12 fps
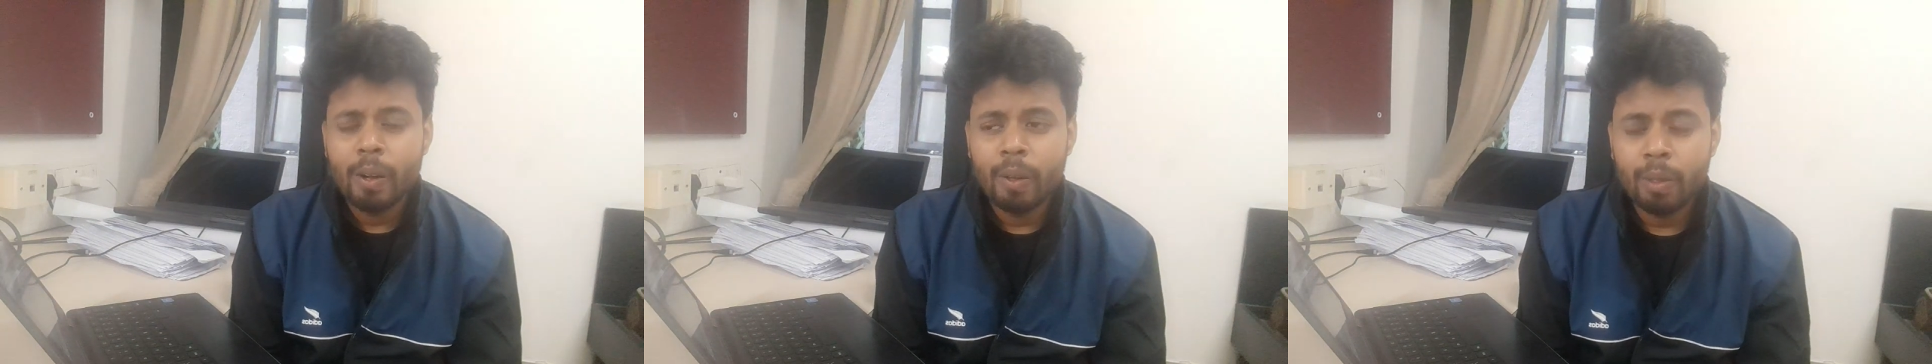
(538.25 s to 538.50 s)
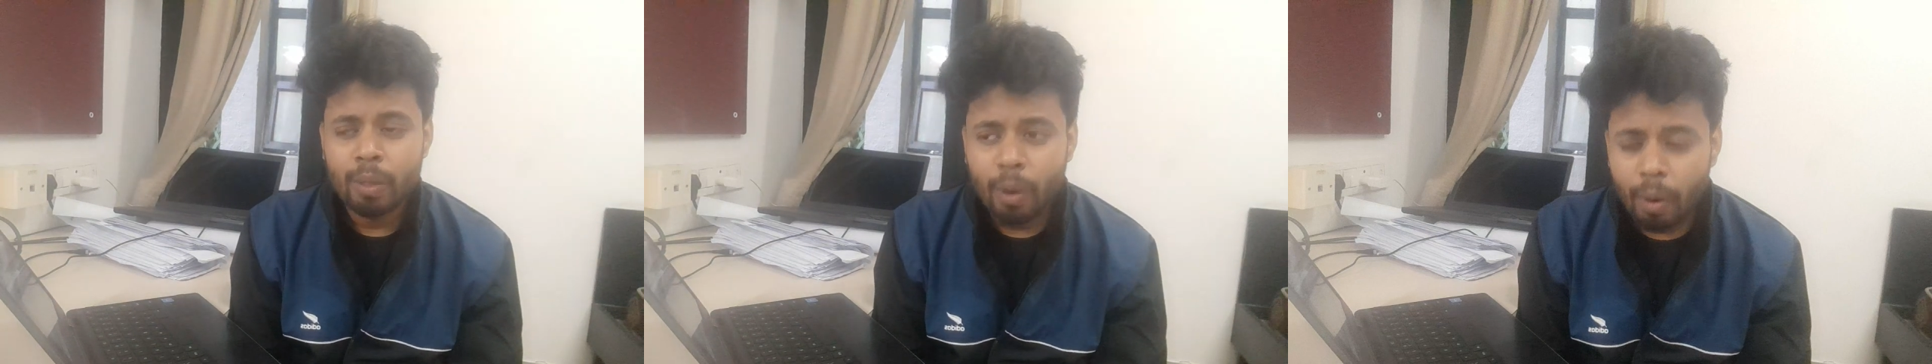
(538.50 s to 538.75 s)

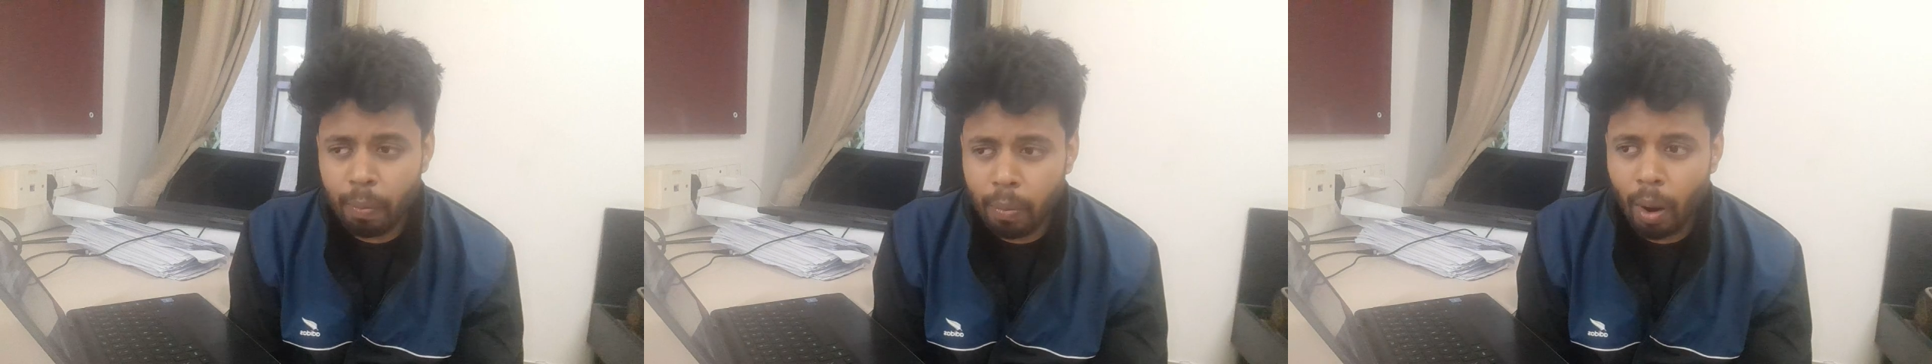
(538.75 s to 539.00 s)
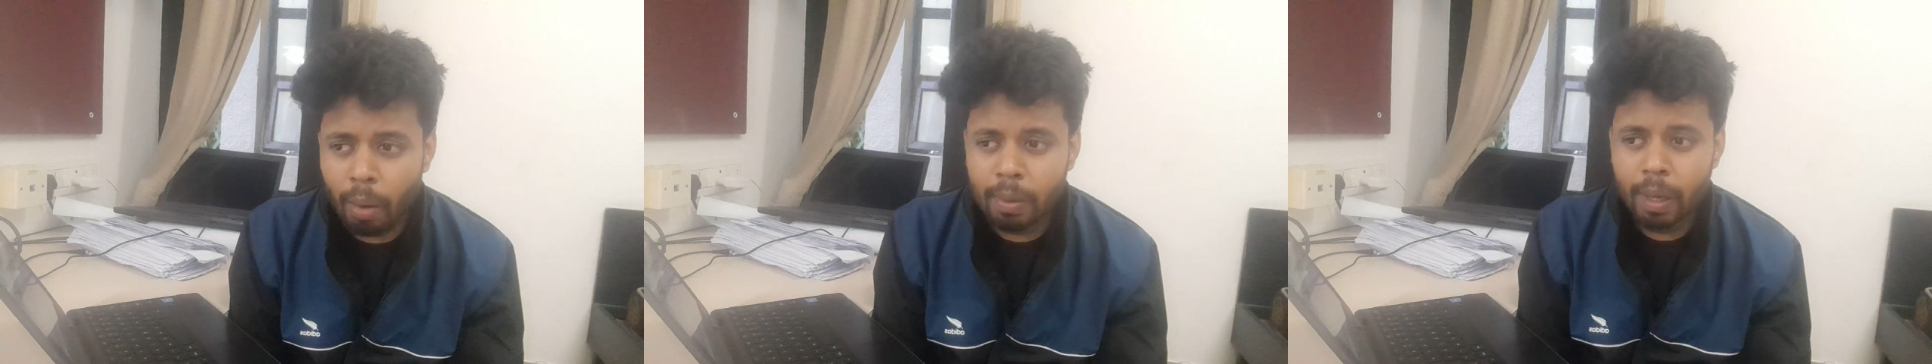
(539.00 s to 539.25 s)
no
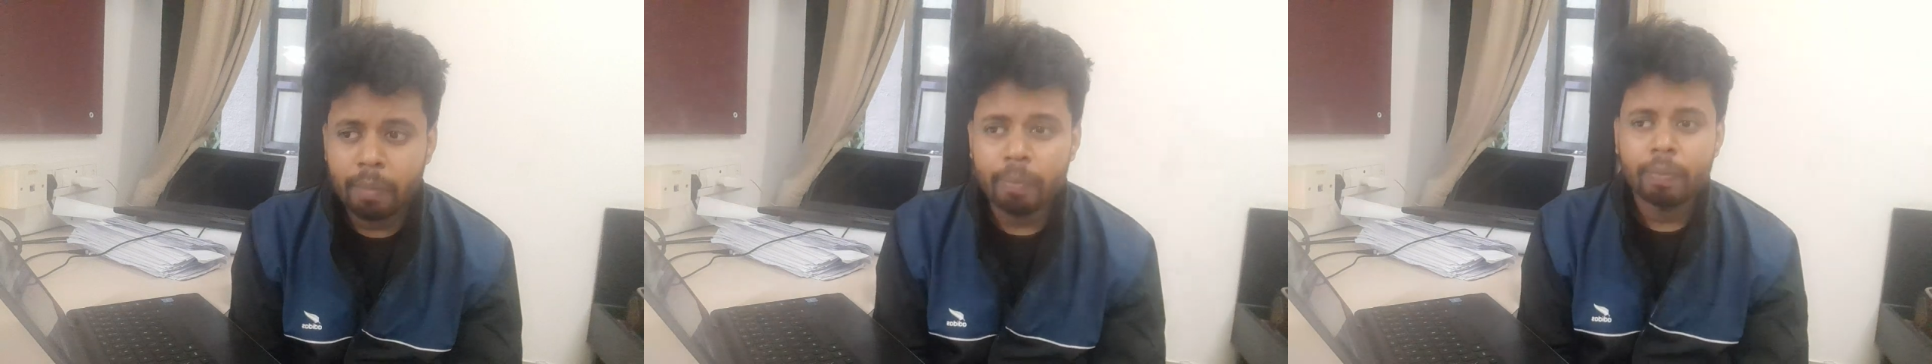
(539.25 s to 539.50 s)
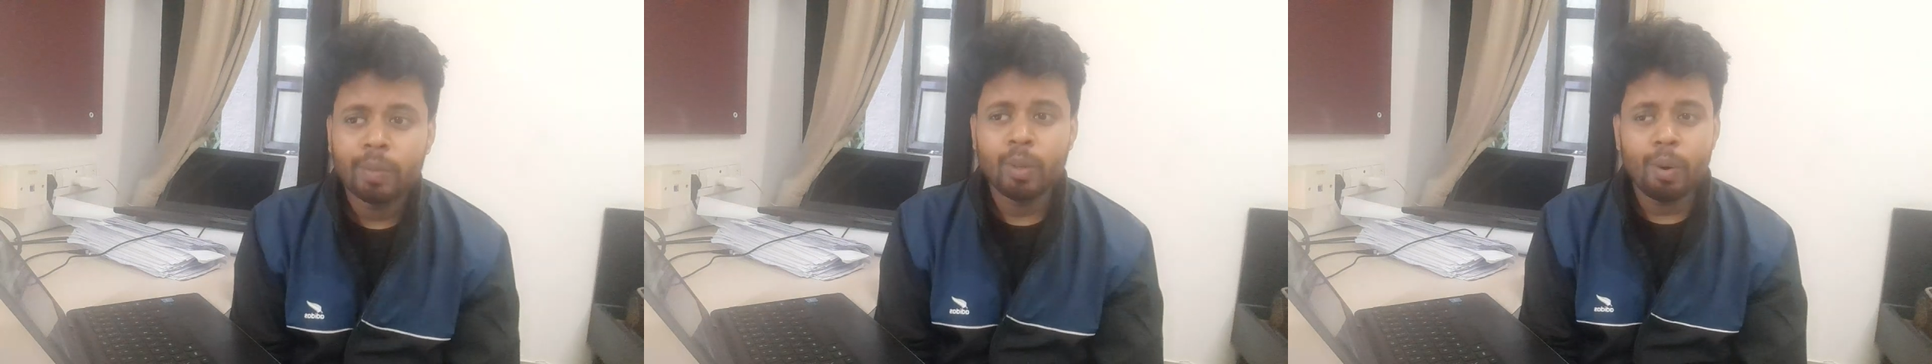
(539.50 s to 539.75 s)

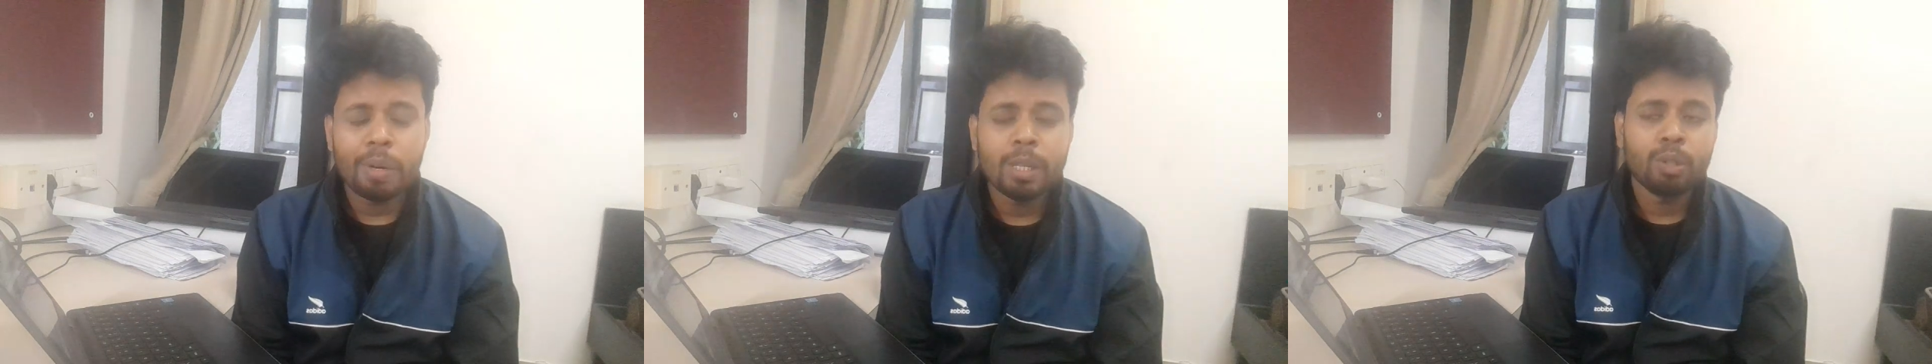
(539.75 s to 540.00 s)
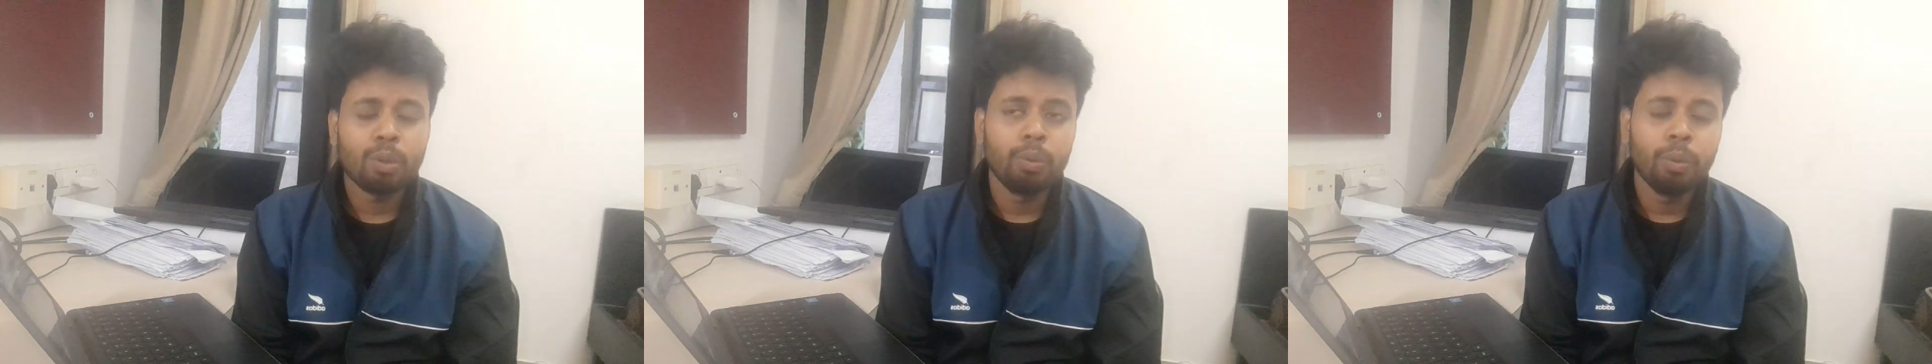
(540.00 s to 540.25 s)
problem, no
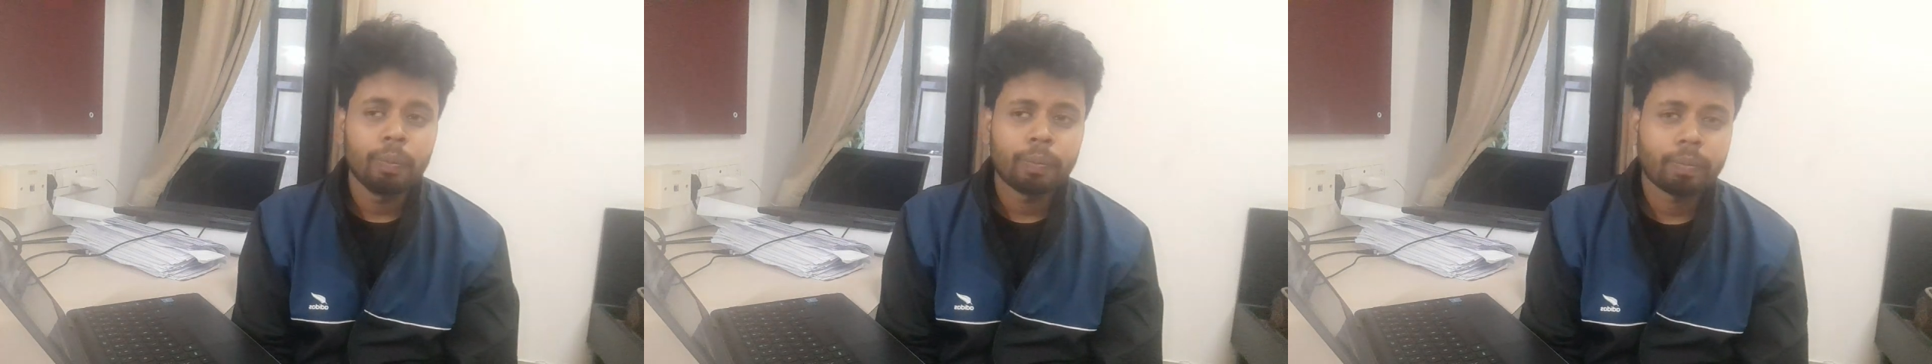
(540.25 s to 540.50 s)
issue